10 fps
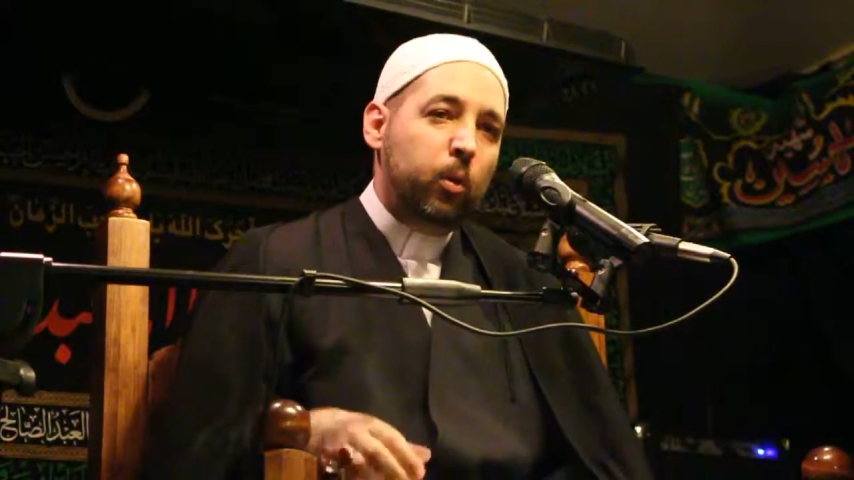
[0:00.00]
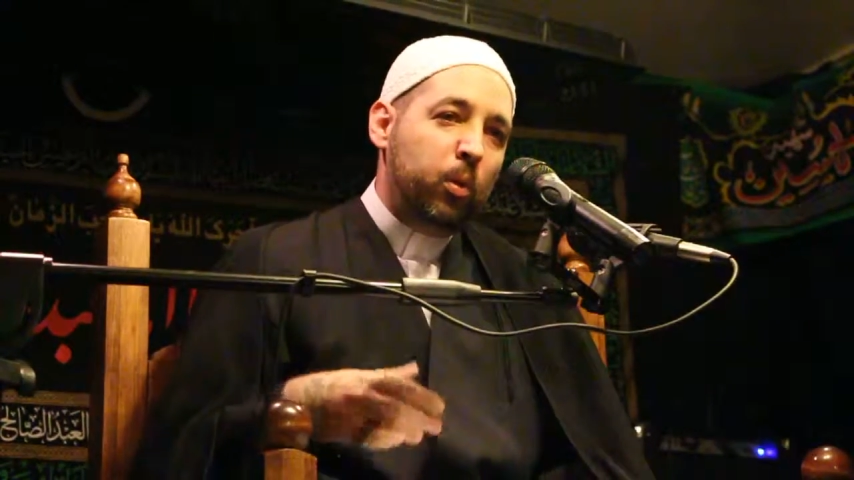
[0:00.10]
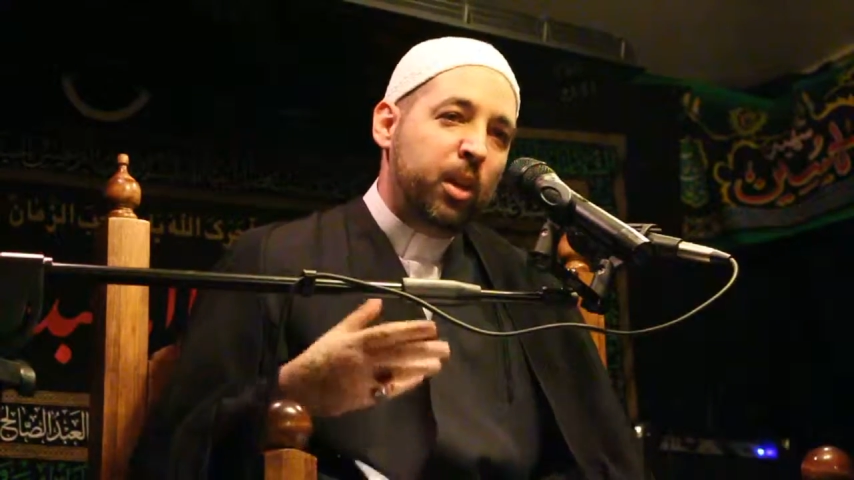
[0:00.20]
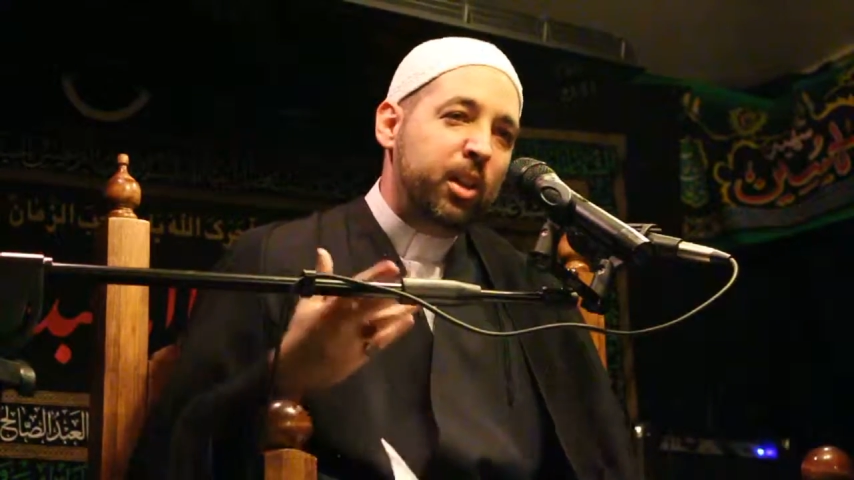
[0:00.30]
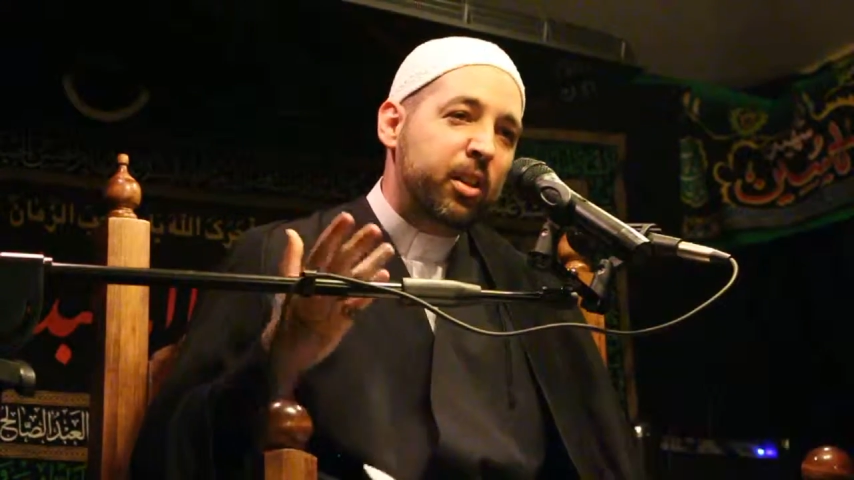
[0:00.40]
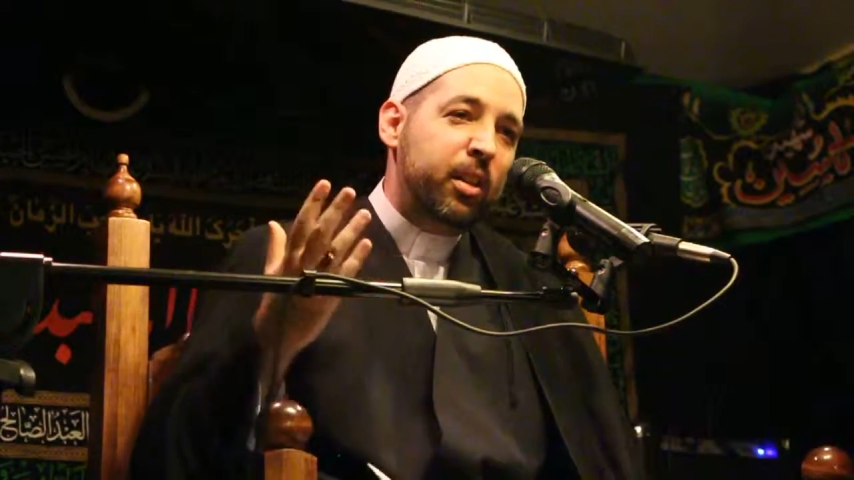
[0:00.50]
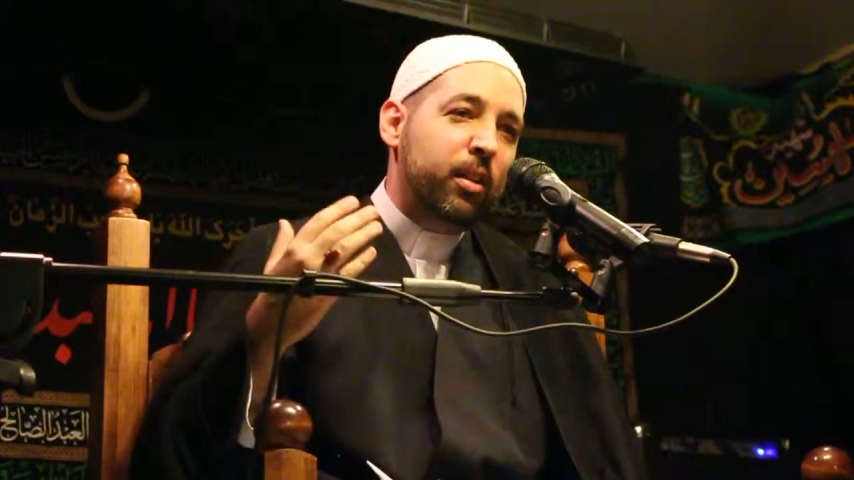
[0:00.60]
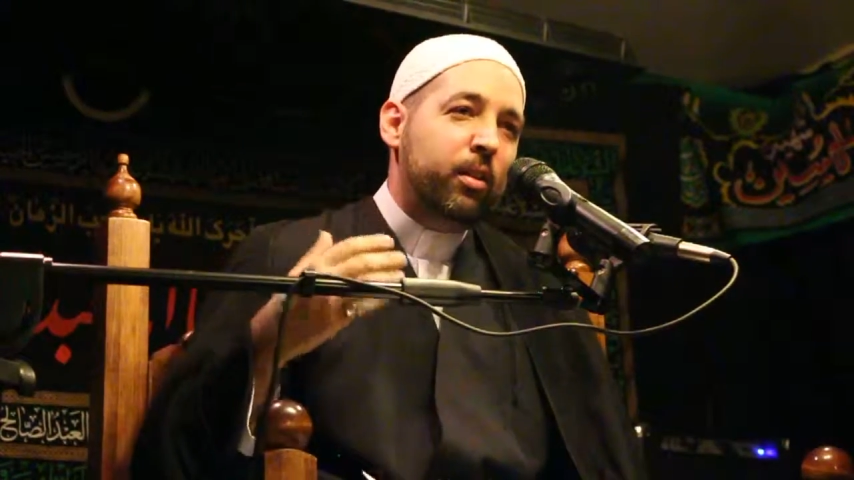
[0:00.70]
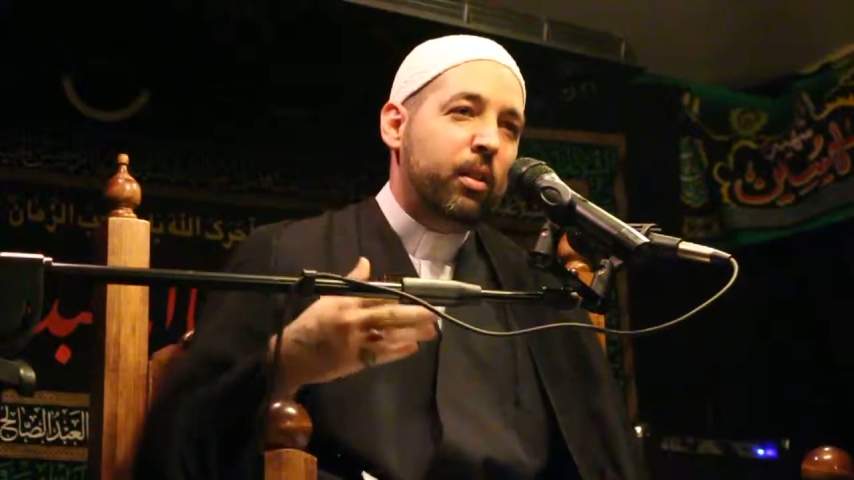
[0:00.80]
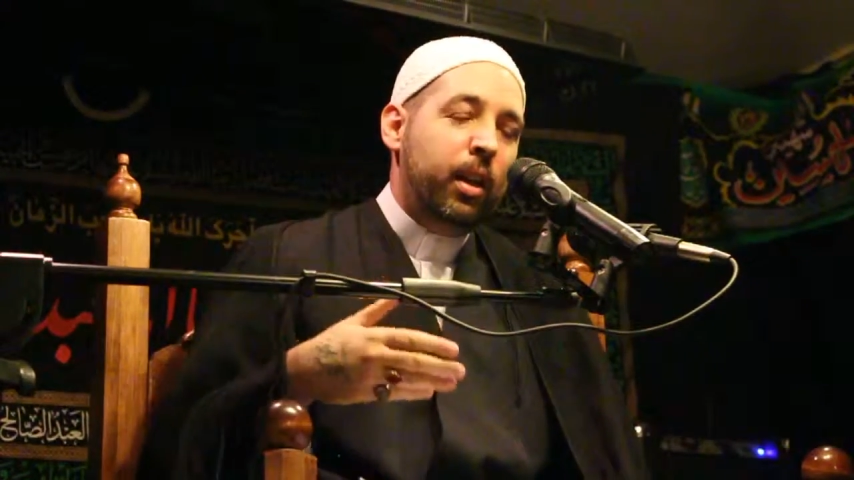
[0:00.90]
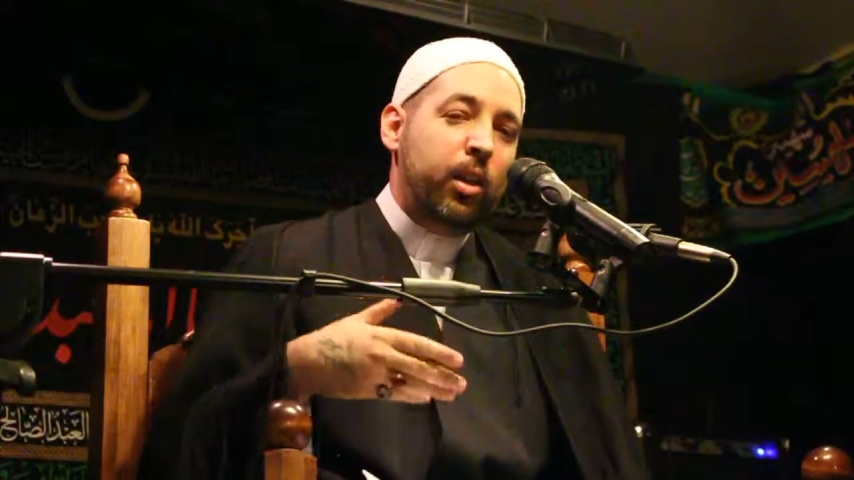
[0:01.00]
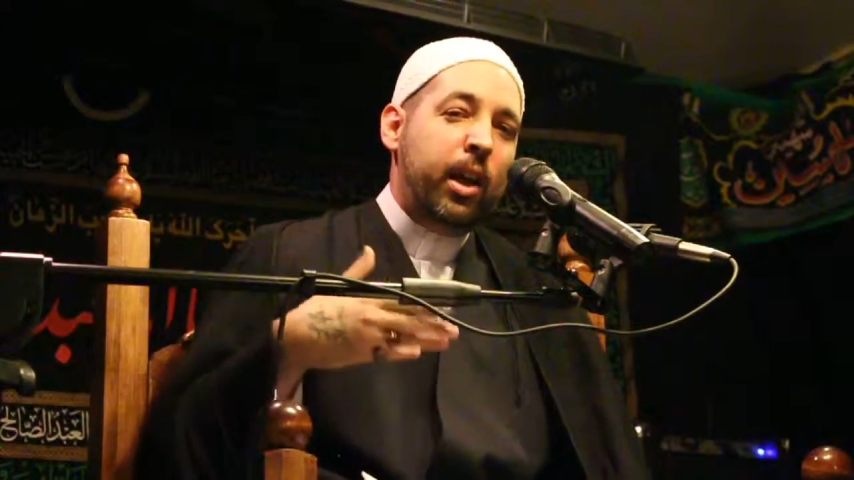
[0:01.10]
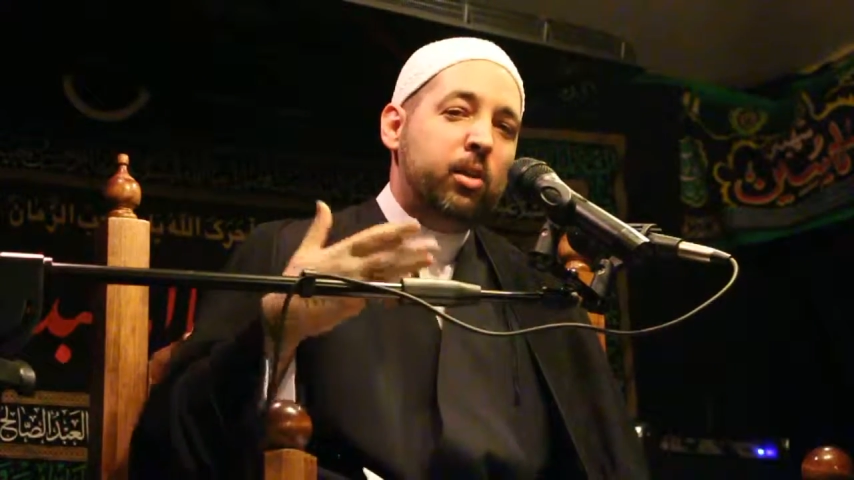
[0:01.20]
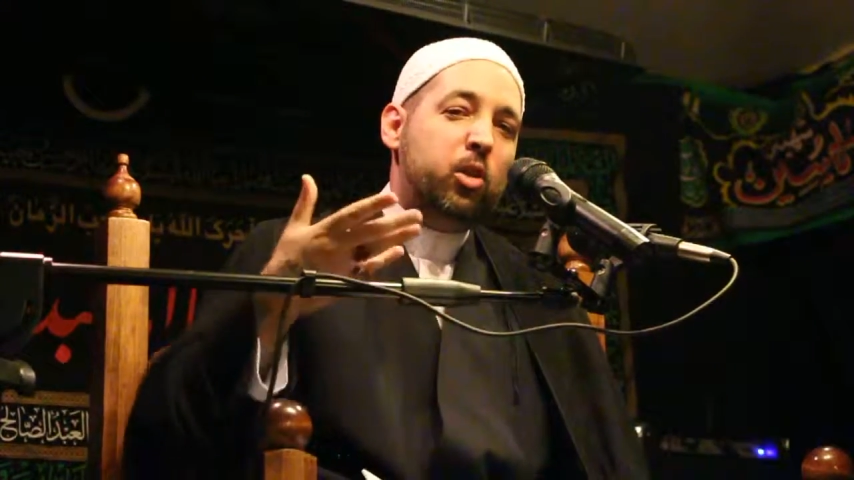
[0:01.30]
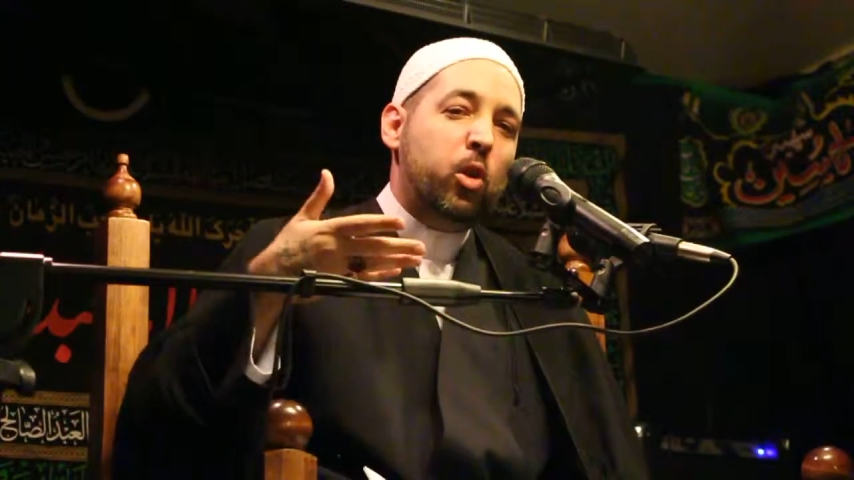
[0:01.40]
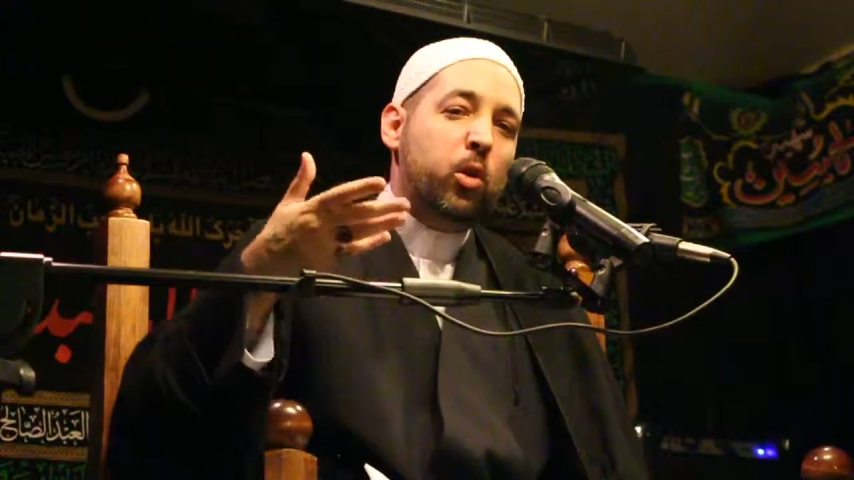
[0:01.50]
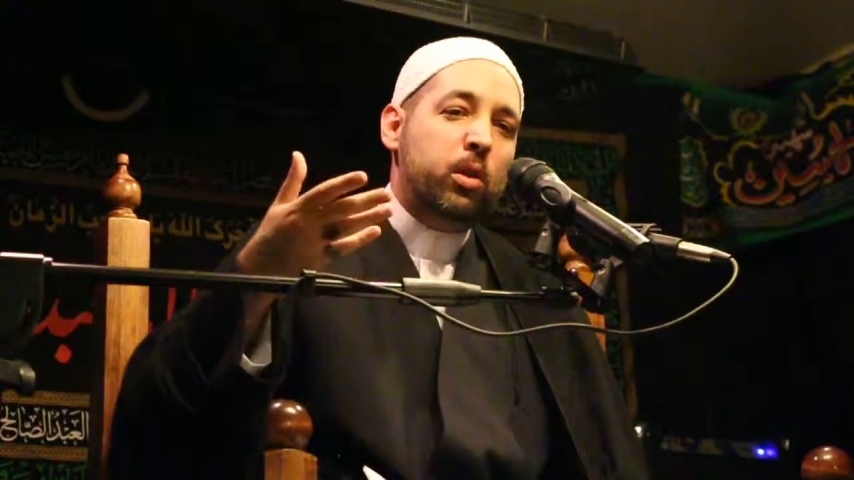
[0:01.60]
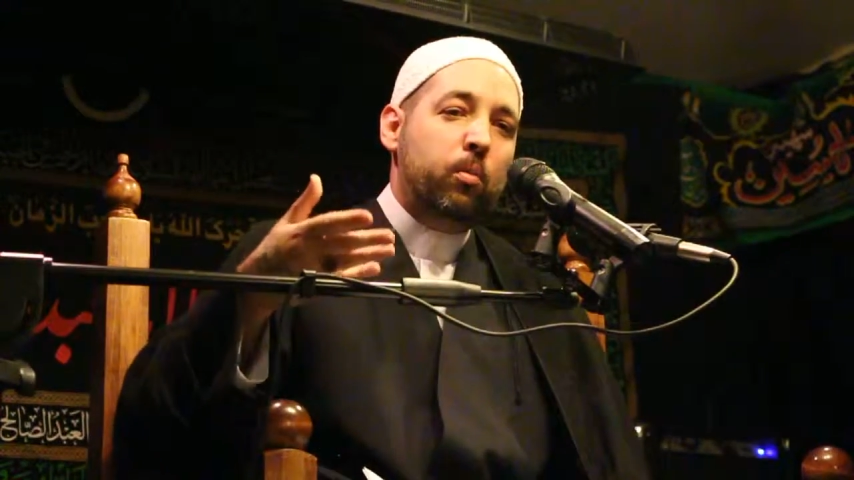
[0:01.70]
He didn't. And that shows